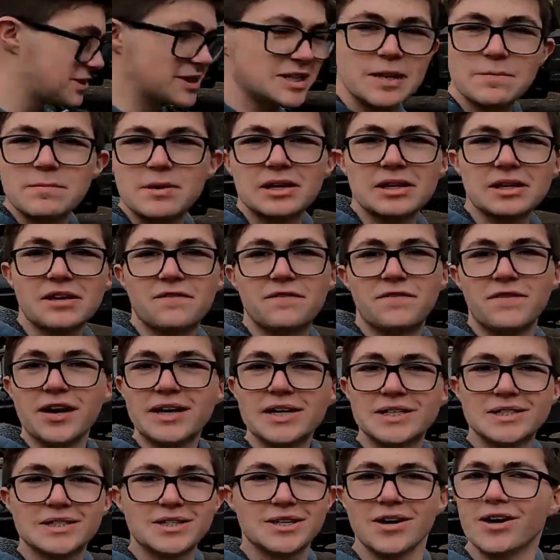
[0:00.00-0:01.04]
seemingly
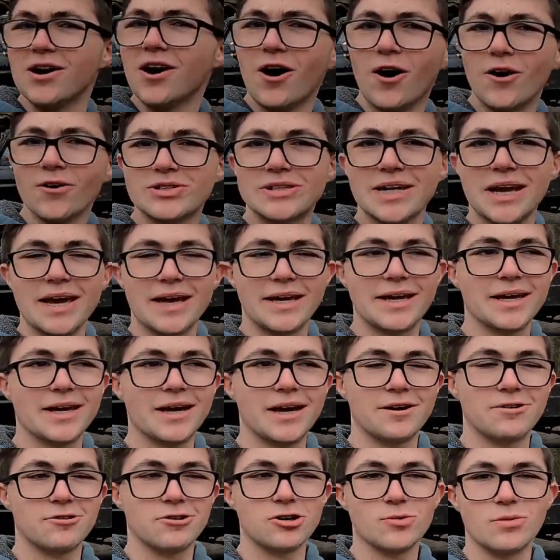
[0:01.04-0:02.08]
fixed, I'll take it.
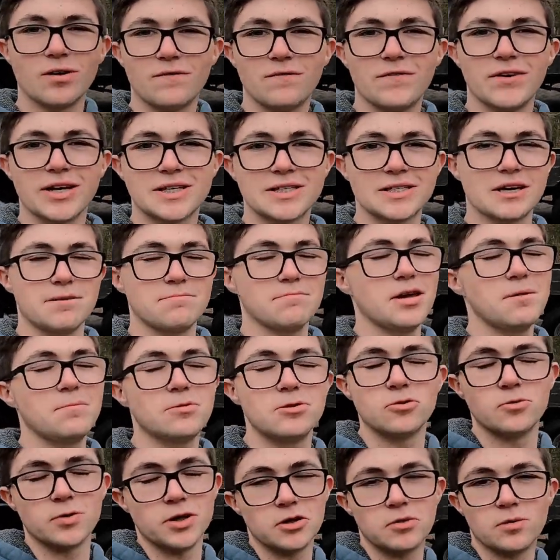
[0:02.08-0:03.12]
I don't know what fixed it, maybe
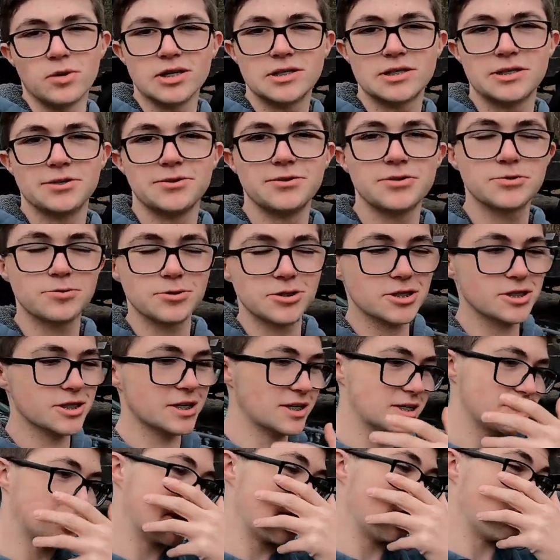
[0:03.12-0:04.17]
the wheel was loose, we're just
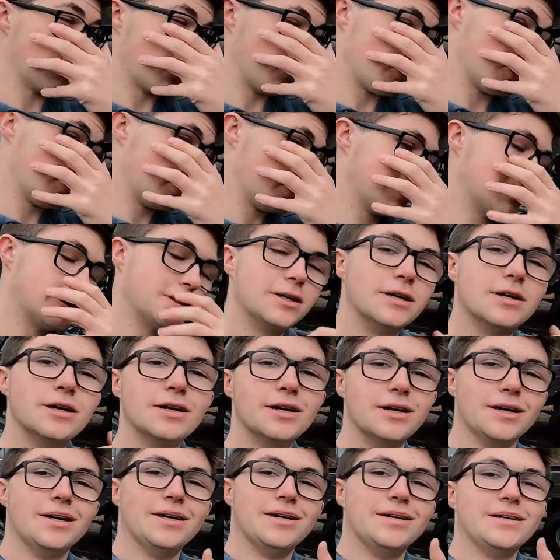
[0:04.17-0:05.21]
gonna say it was.
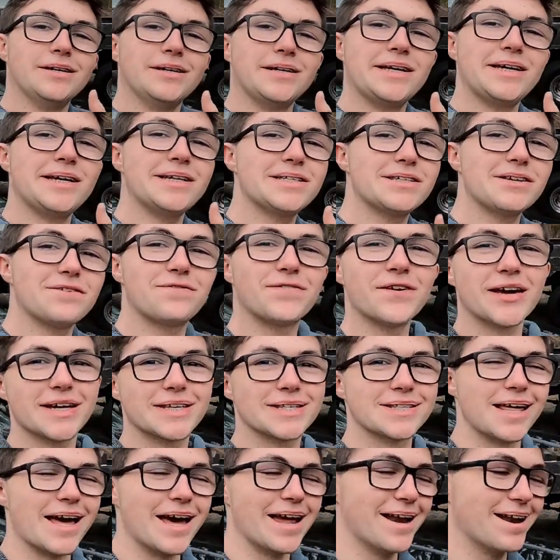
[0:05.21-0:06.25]
Easy fix
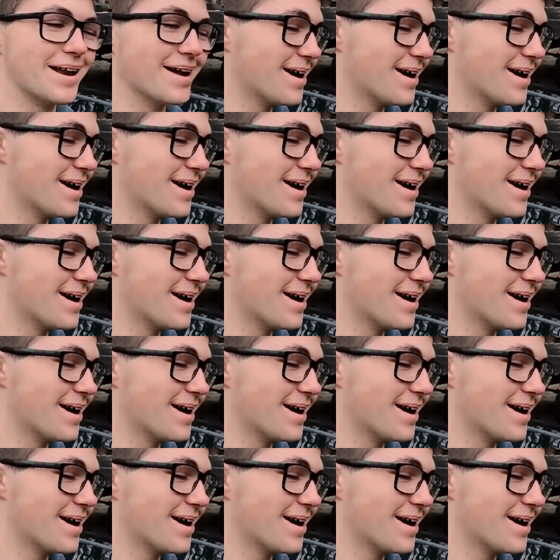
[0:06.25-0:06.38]
then.